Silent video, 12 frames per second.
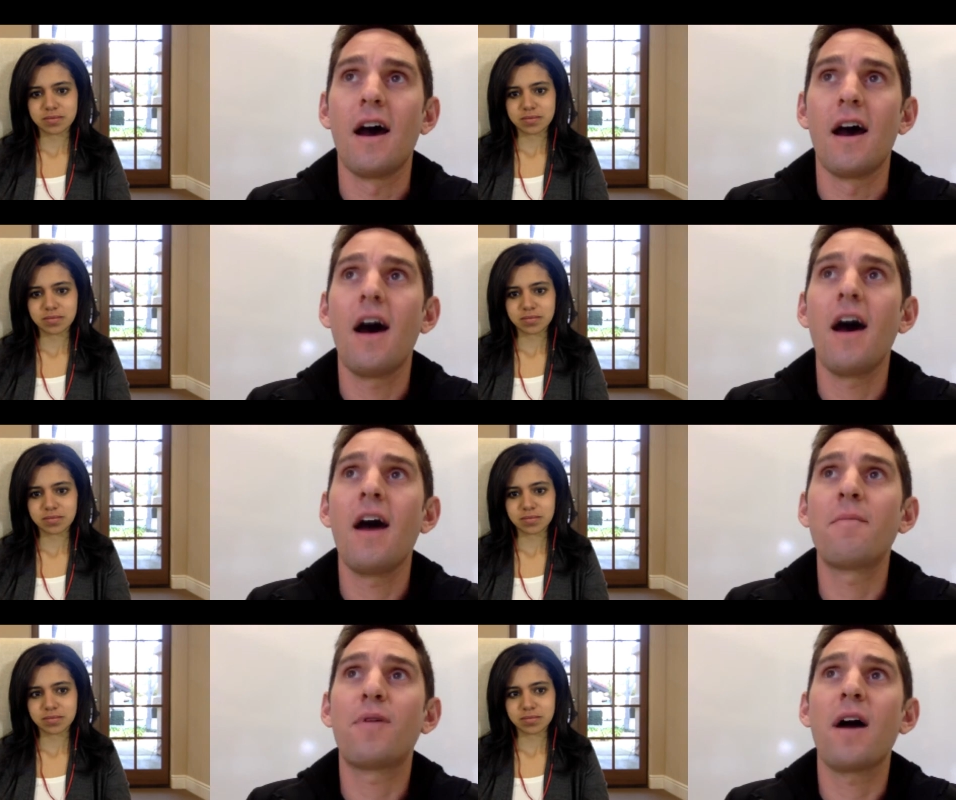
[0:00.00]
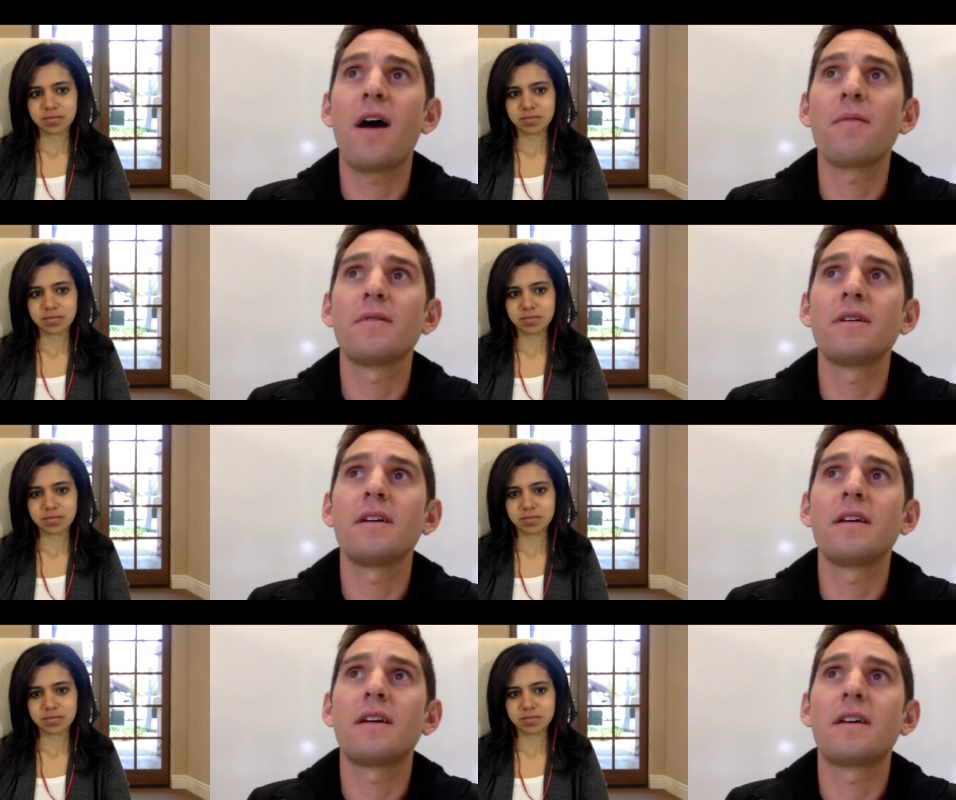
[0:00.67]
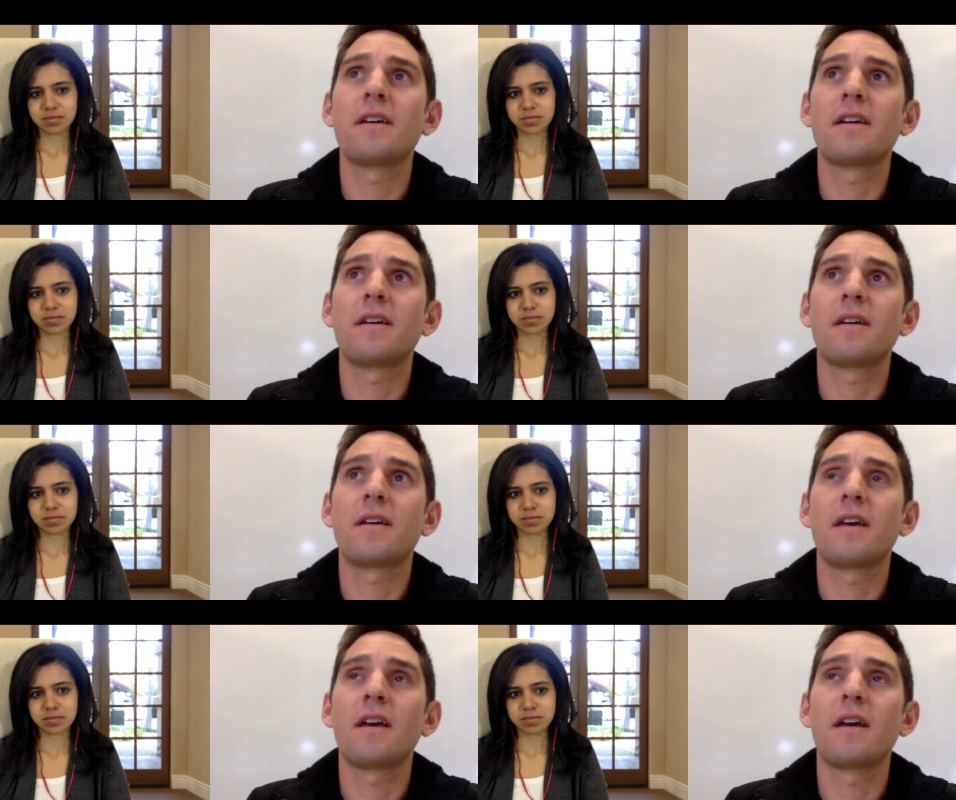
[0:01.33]
Speaker 1: I'd probably
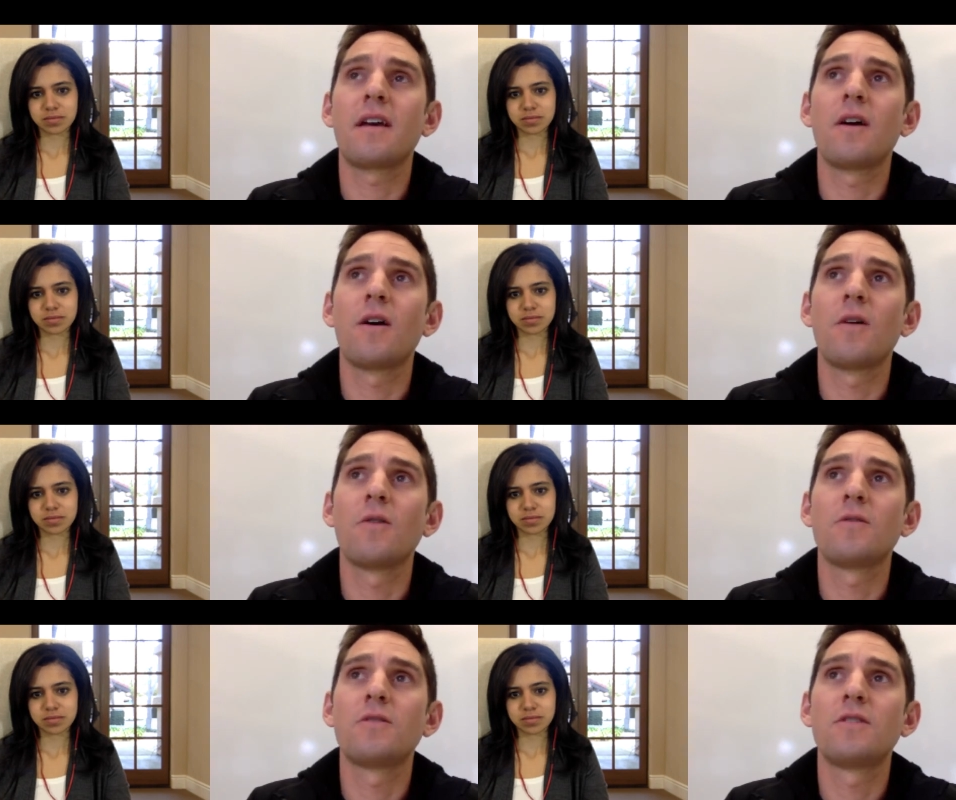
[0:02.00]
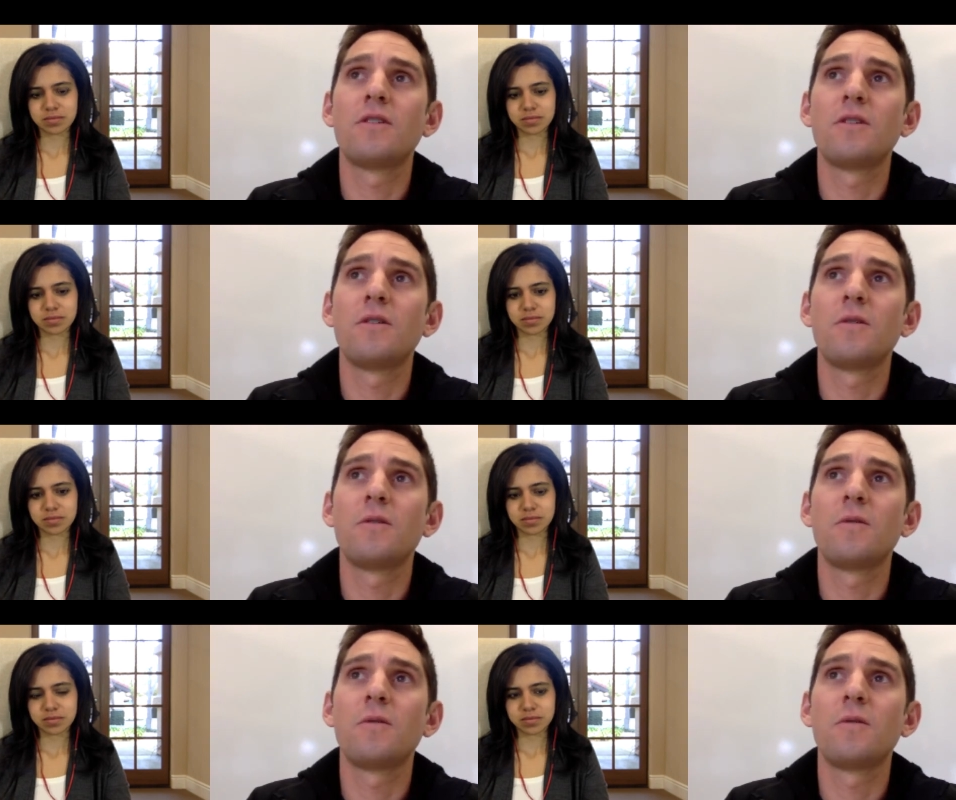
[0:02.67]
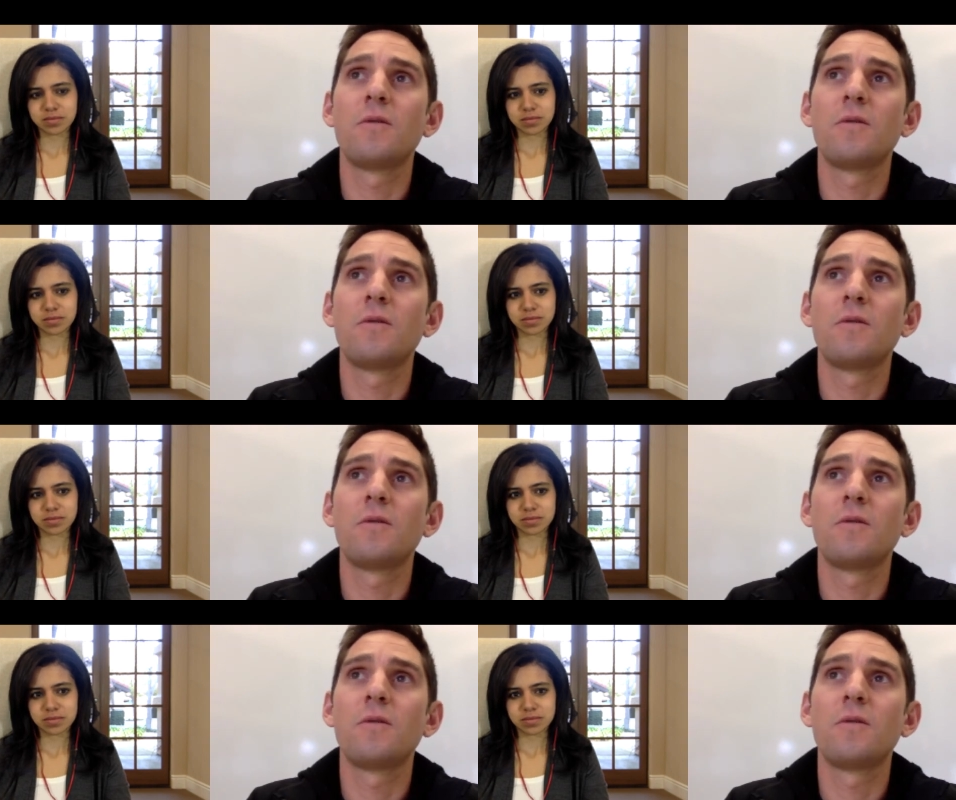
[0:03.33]
go to
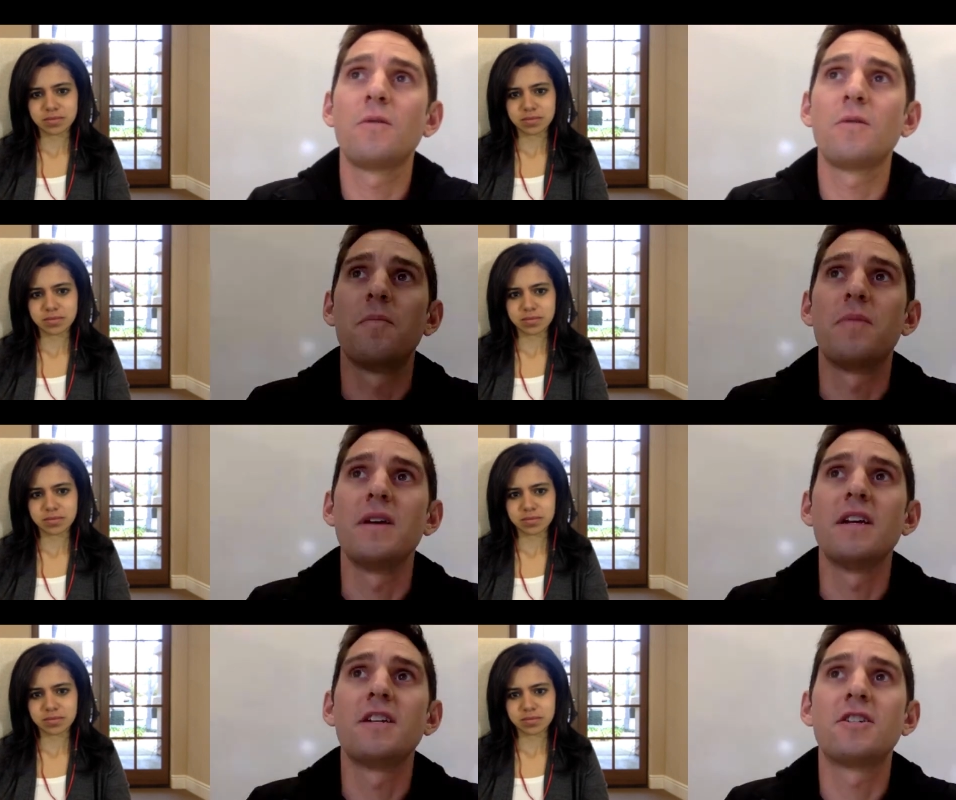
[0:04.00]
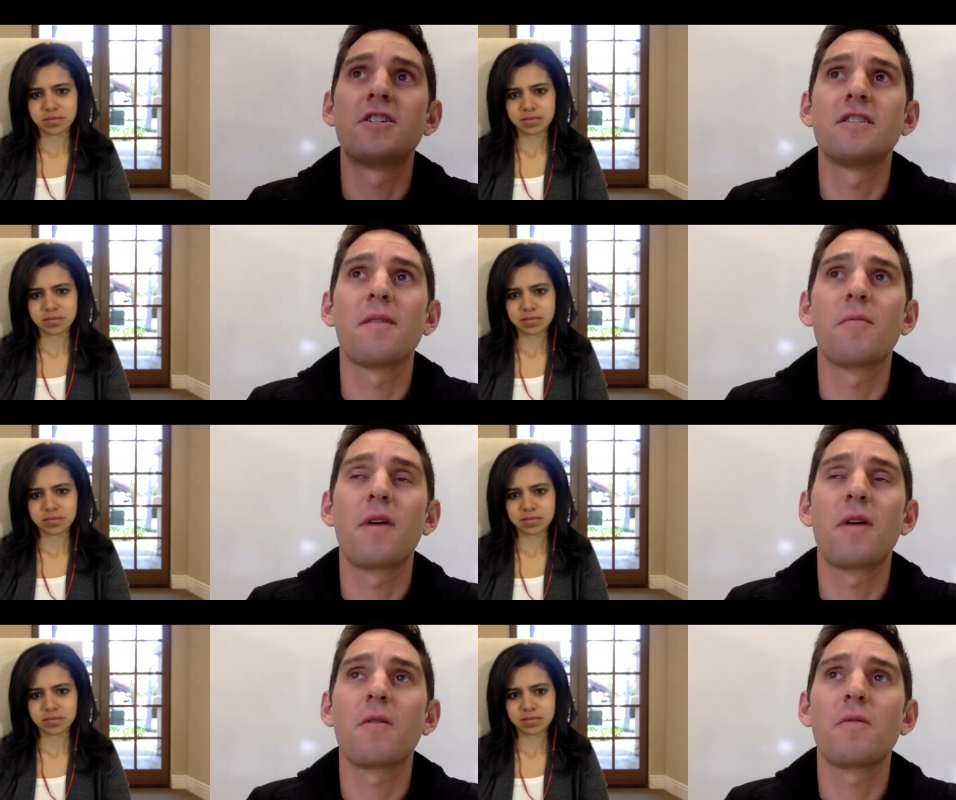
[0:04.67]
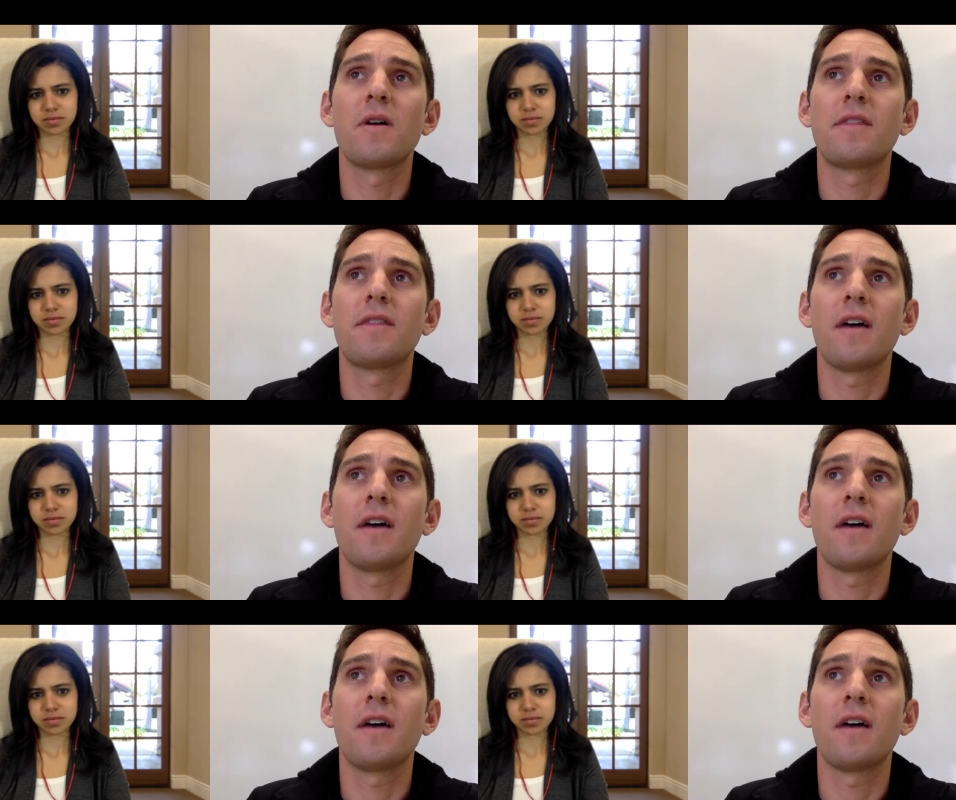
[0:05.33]
a beach and somewhere with